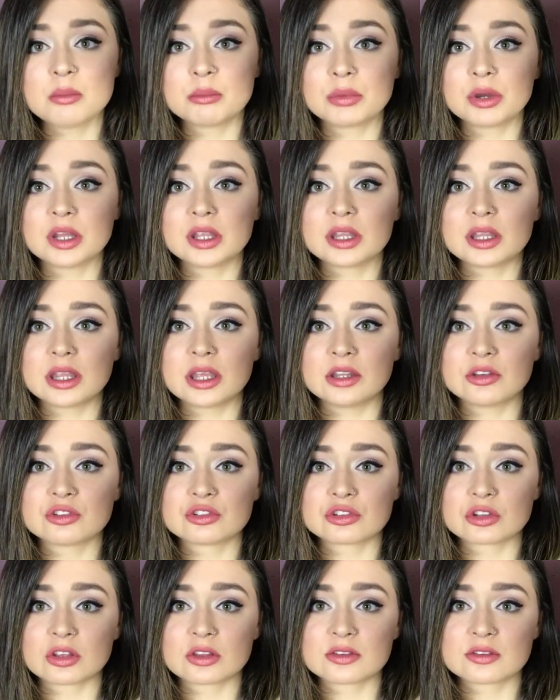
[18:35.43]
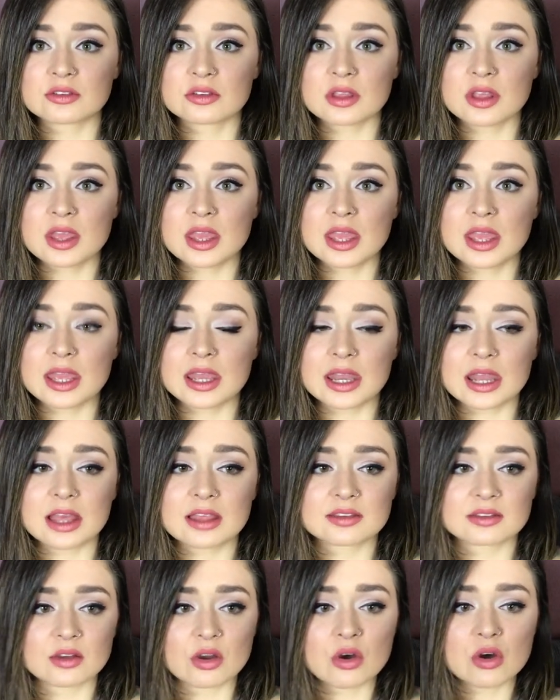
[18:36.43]
but it's just, it
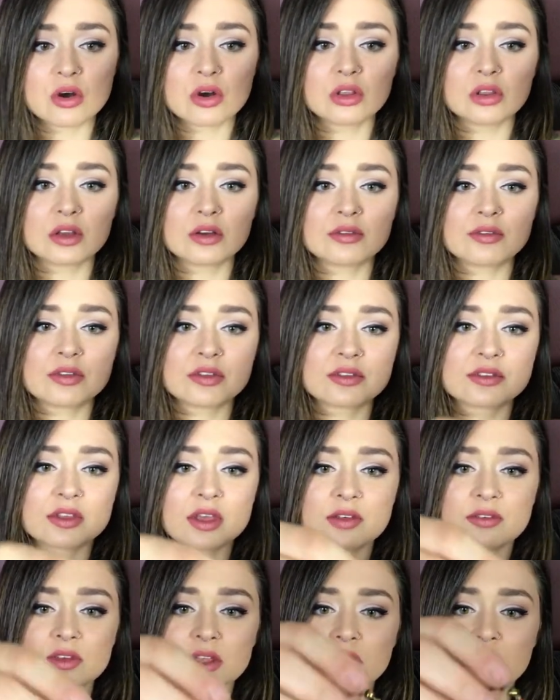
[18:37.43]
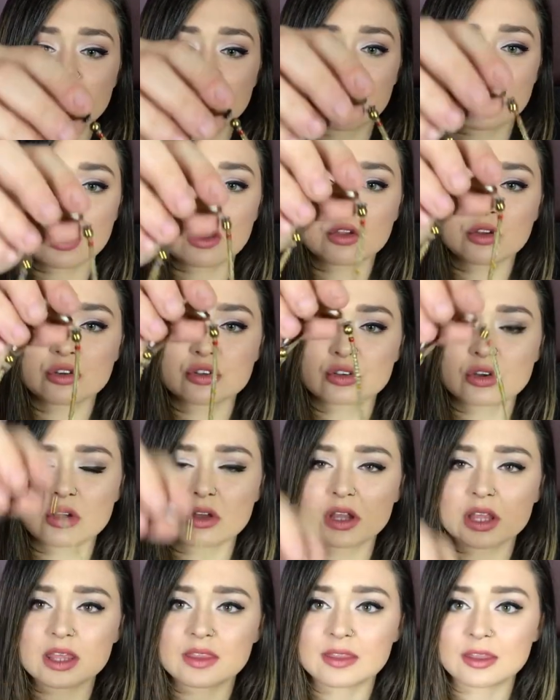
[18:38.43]
has all of the 7 colors
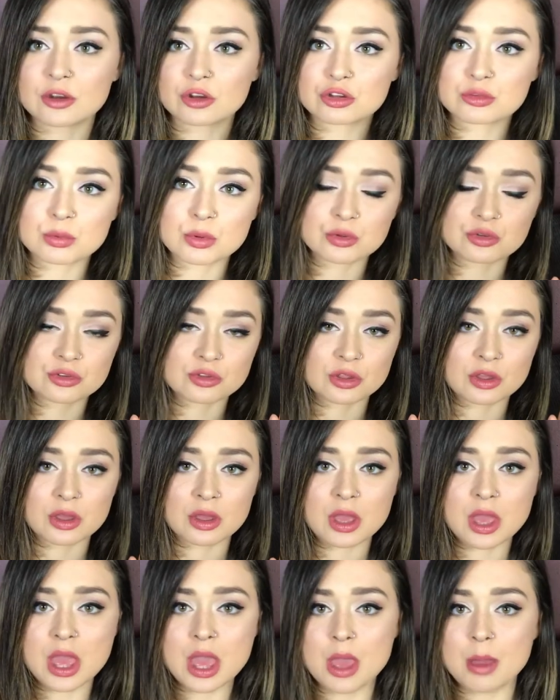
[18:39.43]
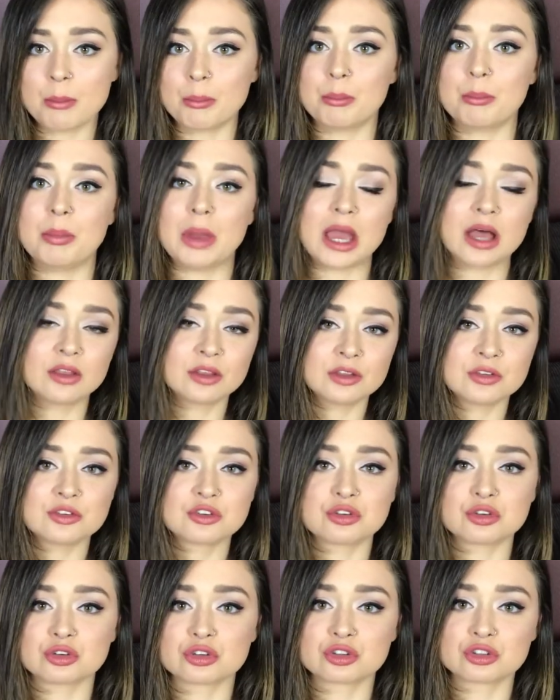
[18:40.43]
on it that are supposed to
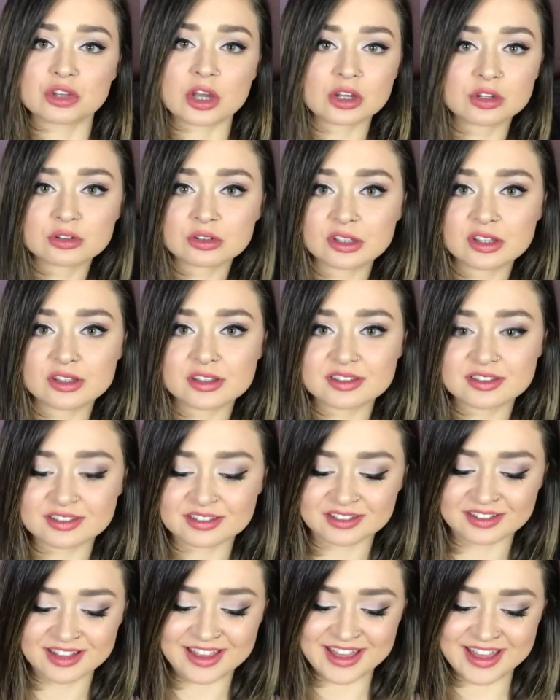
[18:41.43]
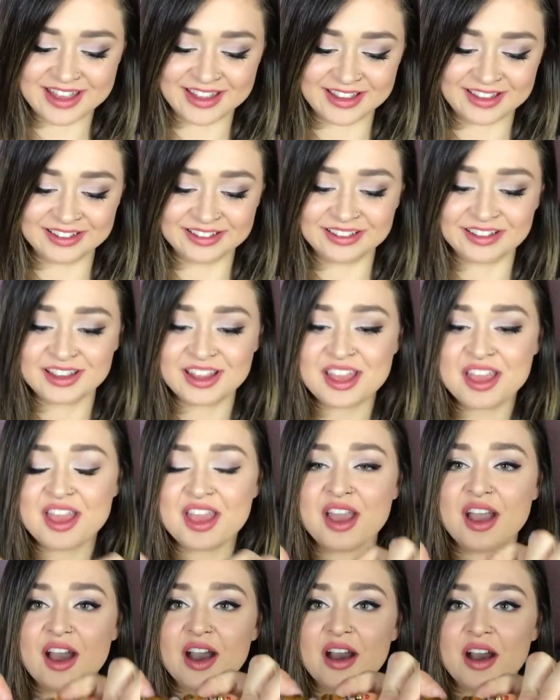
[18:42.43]
balance your chakras, and
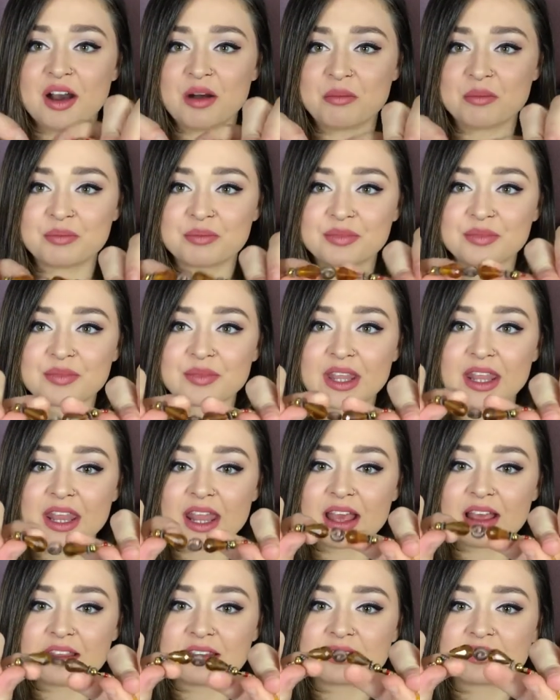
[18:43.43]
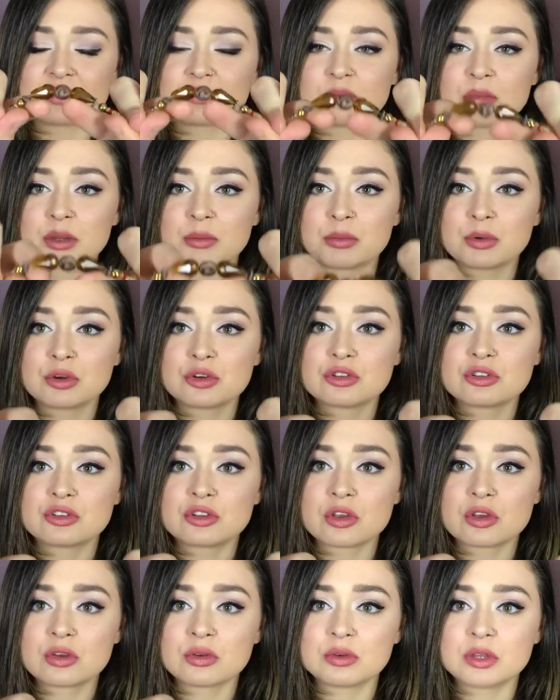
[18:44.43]
it has my
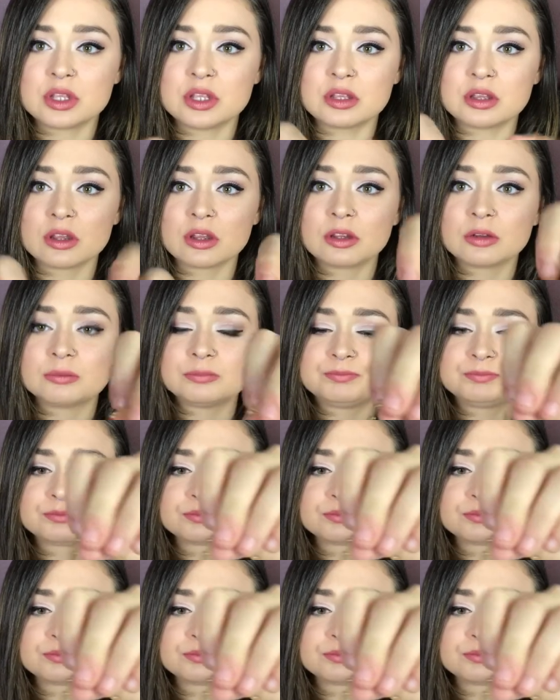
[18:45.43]
birthstone here.